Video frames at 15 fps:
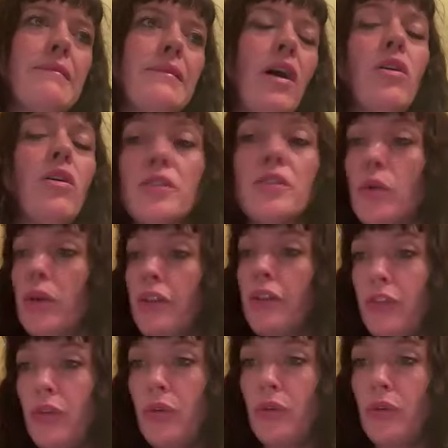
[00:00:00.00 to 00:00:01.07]
Also, if
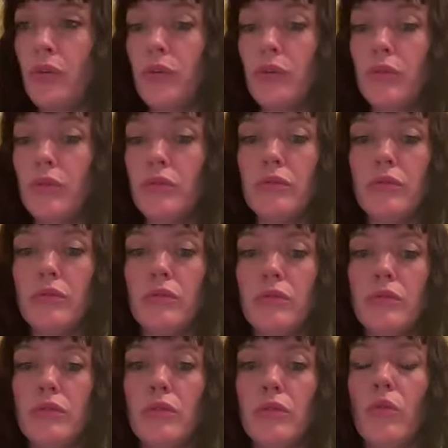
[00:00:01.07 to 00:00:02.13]
you
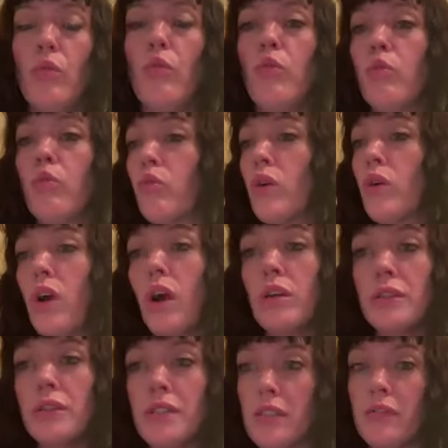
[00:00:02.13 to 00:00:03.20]

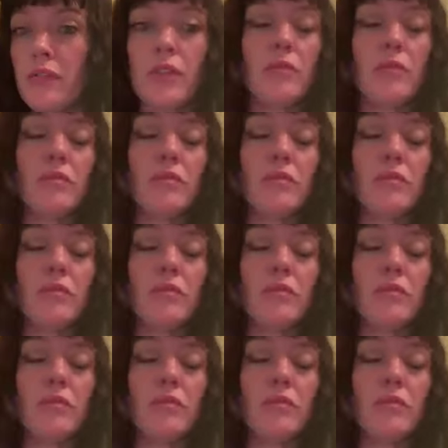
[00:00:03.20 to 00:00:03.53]
regardless of